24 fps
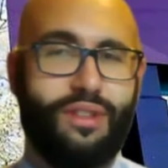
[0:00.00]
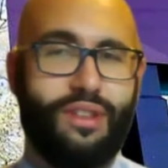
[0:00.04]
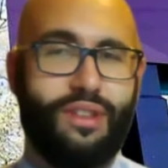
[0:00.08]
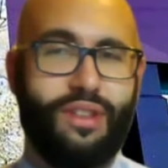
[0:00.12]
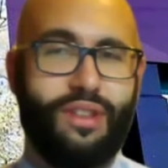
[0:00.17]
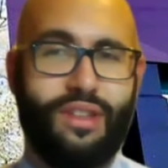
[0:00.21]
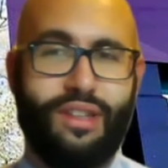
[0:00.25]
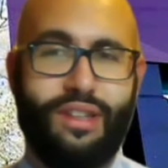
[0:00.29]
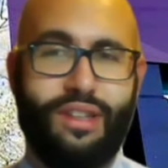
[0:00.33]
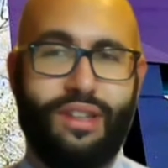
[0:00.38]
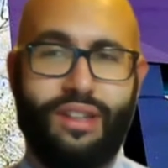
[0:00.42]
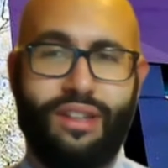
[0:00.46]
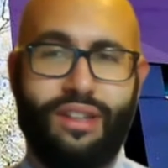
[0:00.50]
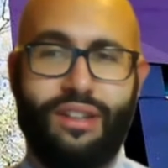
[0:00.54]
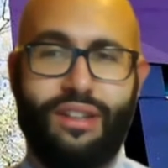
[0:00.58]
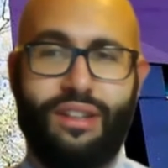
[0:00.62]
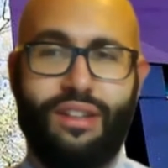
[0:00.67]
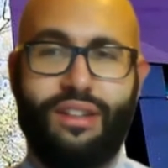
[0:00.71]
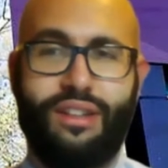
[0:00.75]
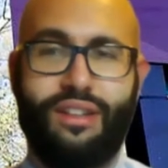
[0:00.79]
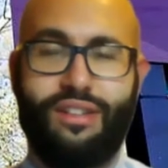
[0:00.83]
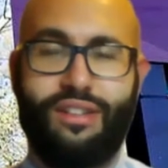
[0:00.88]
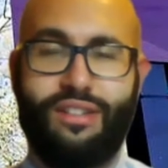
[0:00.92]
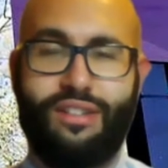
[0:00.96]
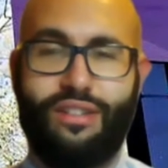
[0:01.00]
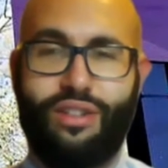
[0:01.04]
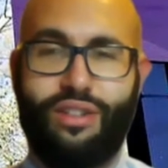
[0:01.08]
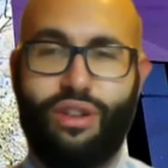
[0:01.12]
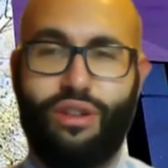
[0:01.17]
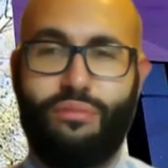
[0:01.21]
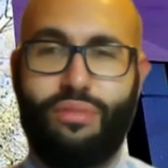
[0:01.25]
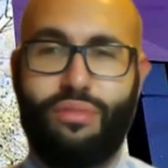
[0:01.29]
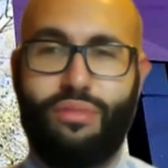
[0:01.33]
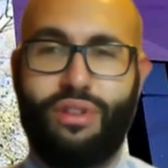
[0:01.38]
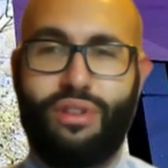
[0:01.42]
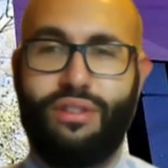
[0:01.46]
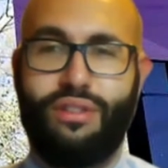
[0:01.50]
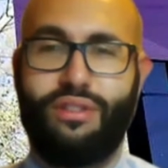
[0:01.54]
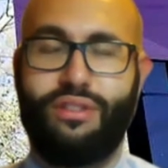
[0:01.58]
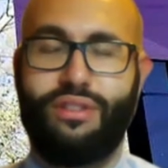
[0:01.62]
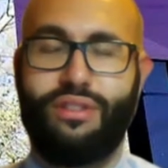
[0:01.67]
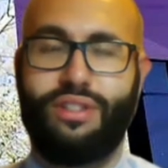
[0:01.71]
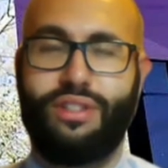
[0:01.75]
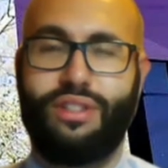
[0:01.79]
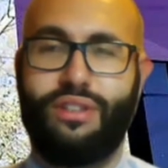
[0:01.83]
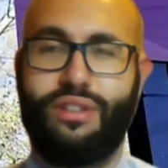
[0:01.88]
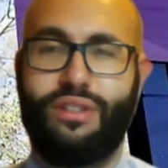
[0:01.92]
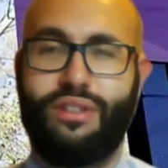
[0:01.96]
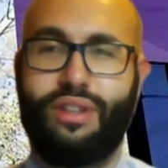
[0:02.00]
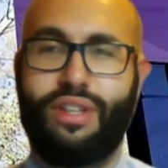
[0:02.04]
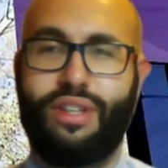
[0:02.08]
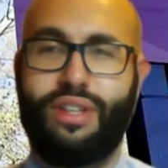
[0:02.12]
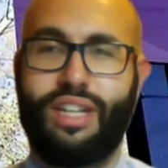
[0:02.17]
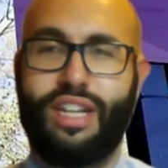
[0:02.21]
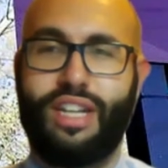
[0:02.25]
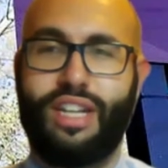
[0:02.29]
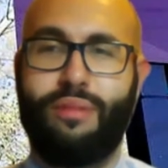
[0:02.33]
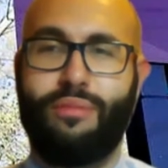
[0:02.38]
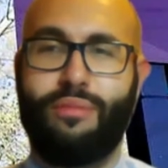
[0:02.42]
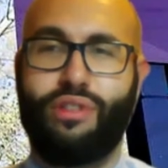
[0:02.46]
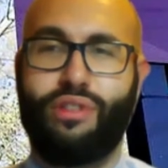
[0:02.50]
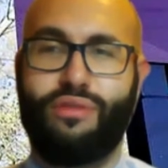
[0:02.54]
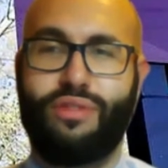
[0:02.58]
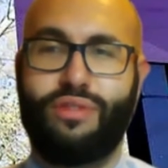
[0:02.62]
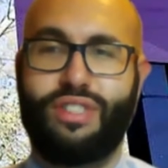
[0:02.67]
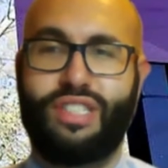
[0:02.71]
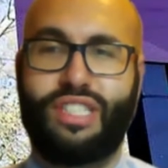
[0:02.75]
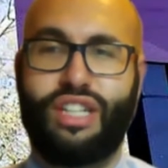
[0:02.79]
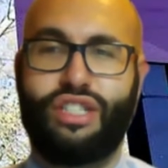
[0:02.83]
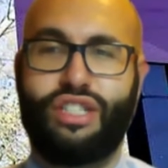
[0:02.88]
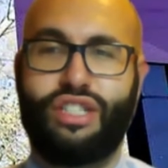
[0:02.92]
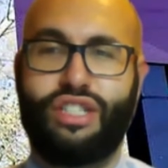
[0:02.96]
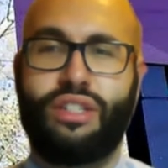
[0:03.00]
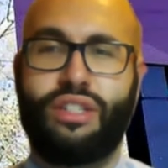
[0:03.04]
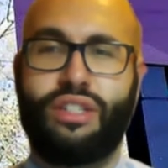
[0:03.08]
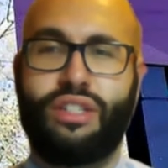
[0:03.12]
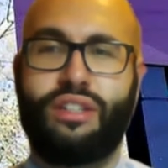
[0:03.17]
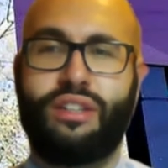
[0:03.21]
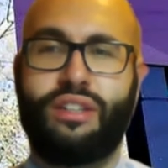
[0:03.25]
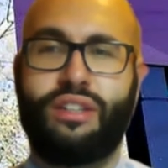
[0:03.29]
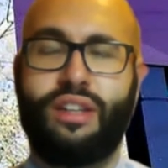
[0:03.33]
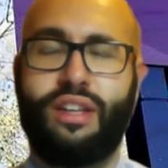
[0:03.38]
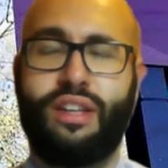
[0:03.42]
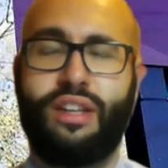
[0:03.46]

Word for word: the global, you know, economic recession